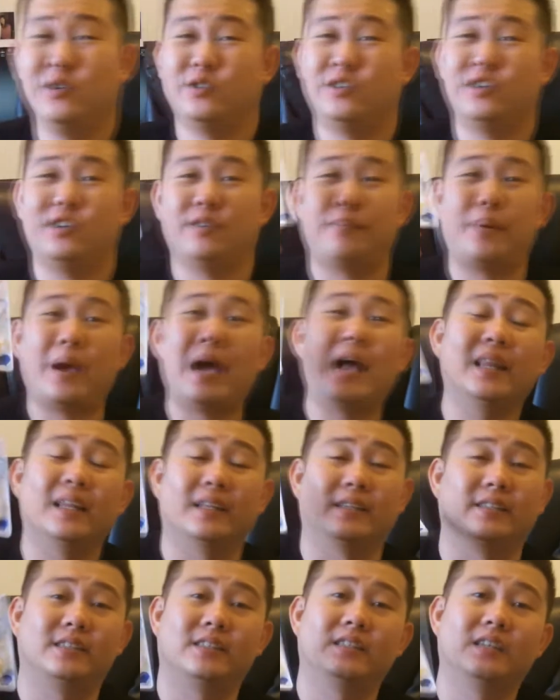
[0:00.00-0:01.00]
using
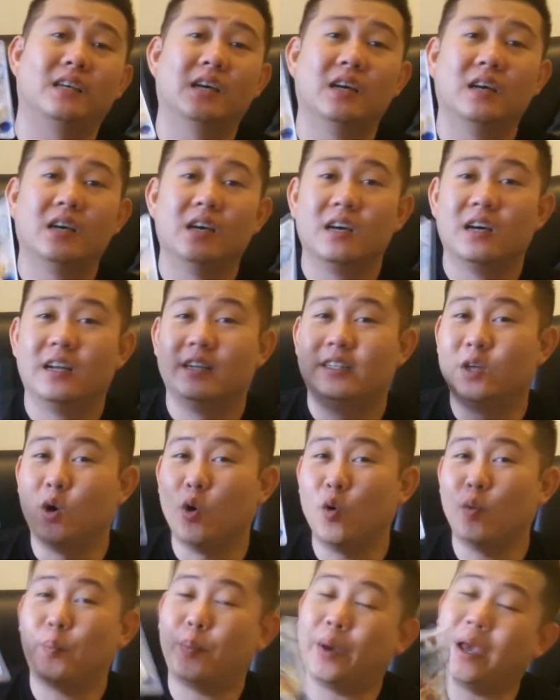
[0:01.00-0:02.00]
palettes.
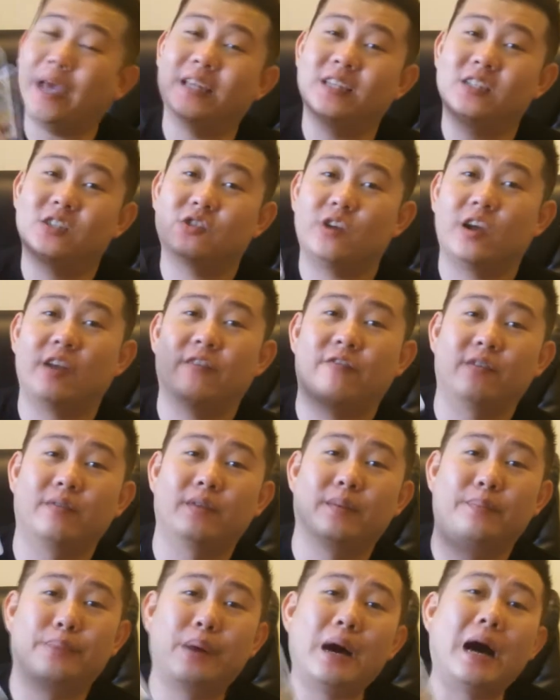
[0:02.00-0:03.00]
Don't paint straight from
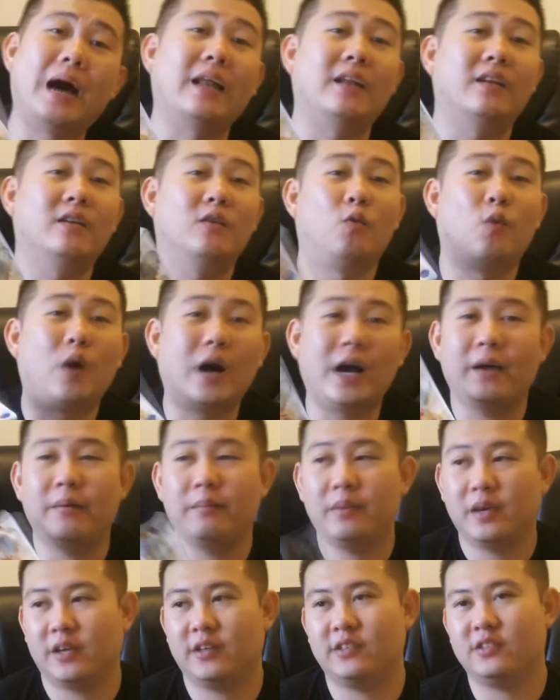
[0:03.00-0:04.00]
the pot. Why?
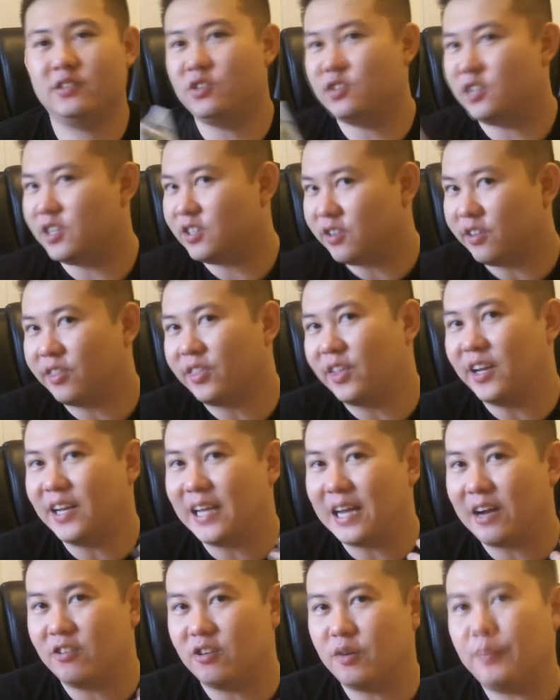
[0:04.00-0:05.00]
Because you need to thin
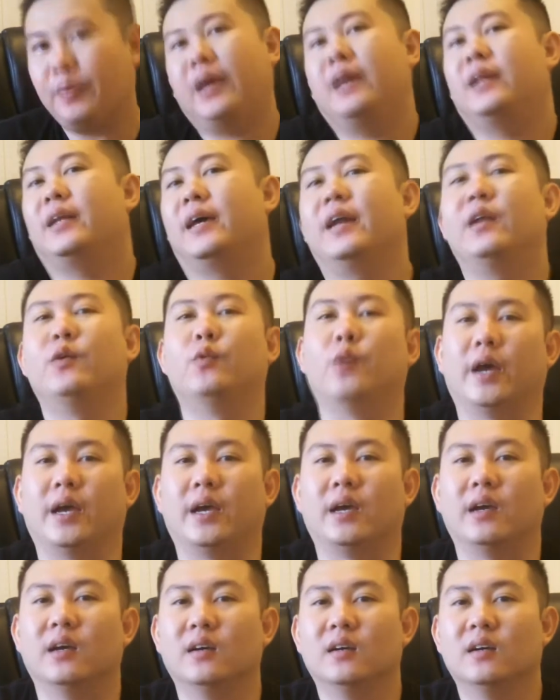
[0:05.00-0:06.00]
down your paint anyway.
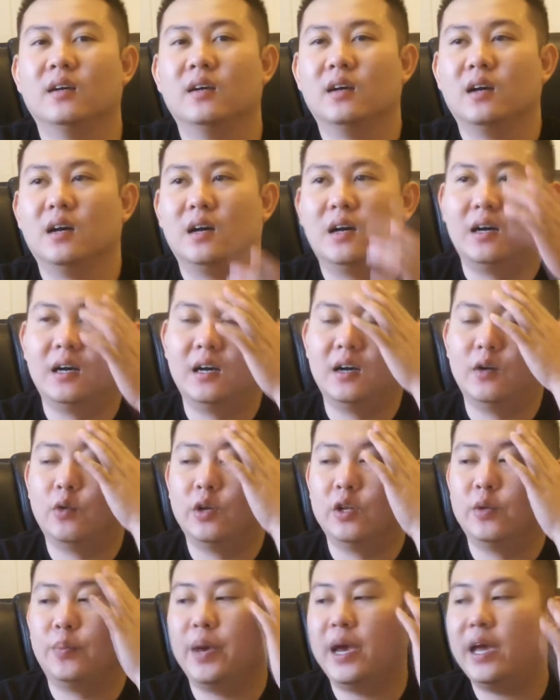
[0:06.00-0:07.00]

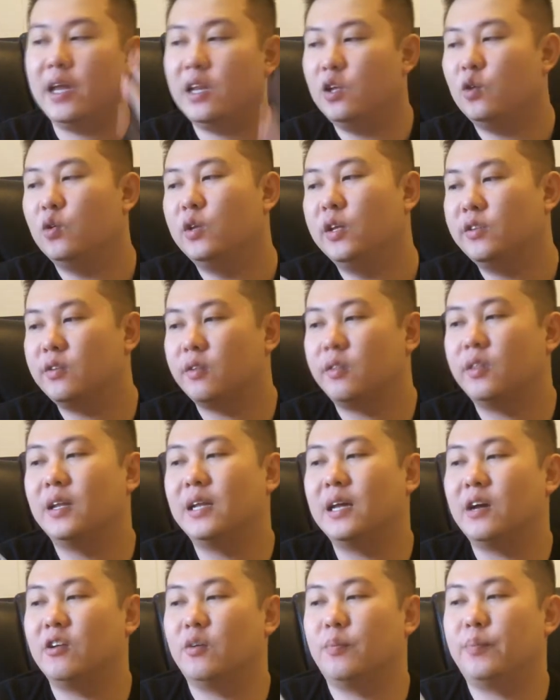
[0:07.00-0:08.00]
When you paint, you need to
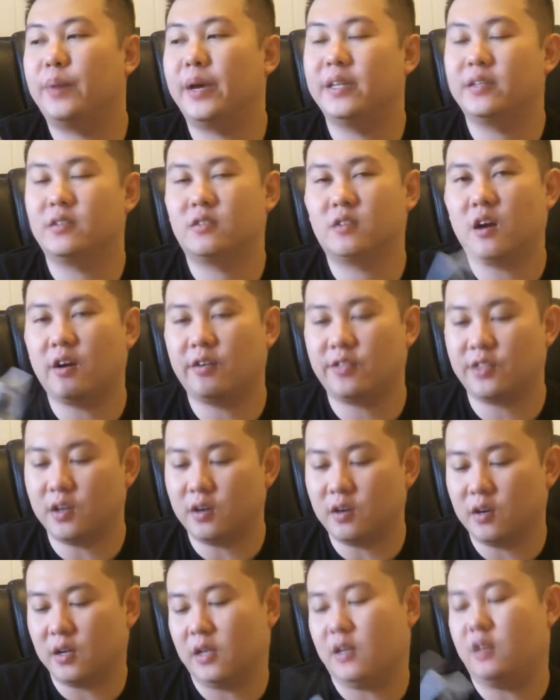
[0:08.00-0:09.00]
thin down your paint. Start
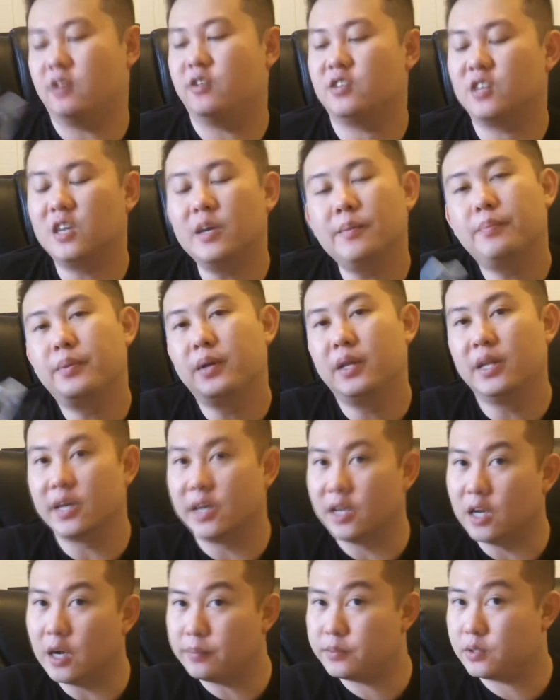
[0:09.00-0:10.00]
thin and then just keep building
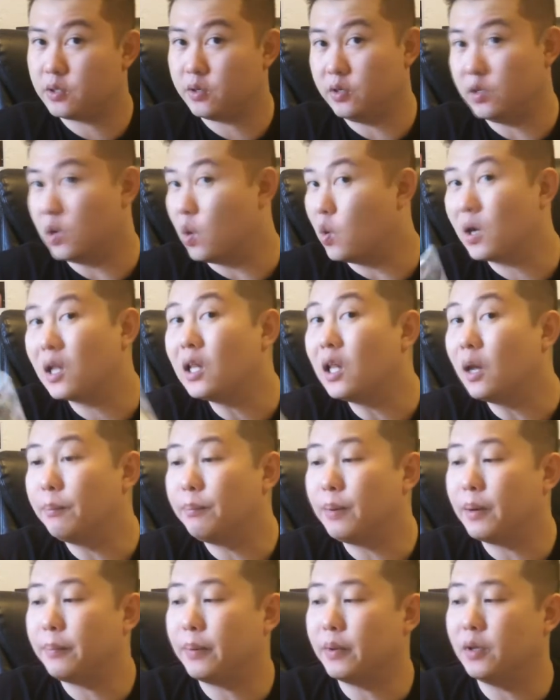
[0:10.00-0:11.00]
it up so you don't
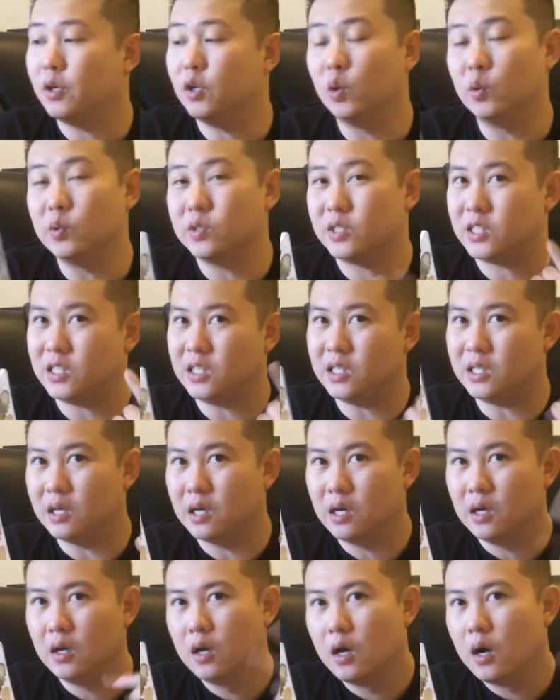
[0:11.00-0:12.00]
clump up and you don't see
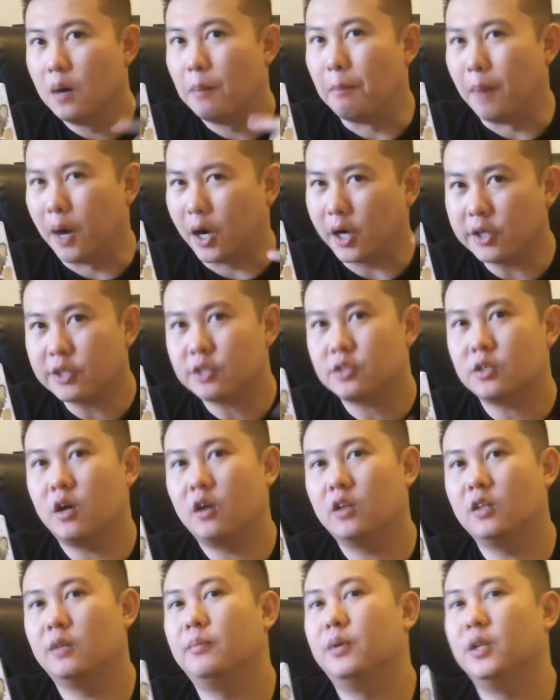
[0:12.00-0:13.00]
marks
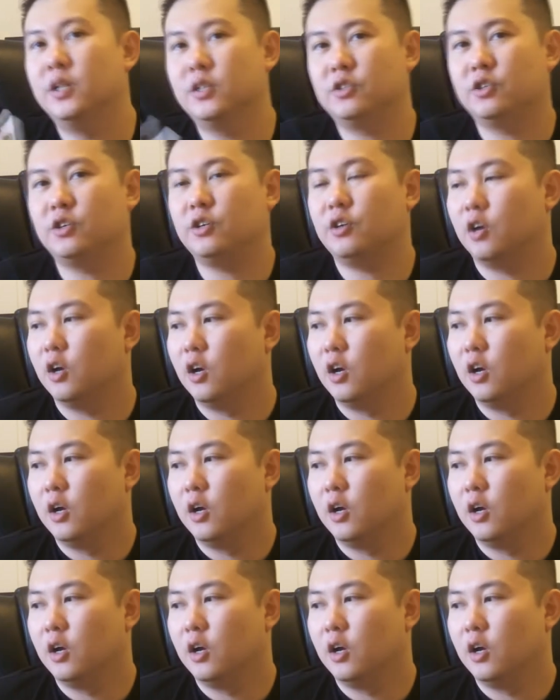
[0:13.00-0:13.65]
on the miniature.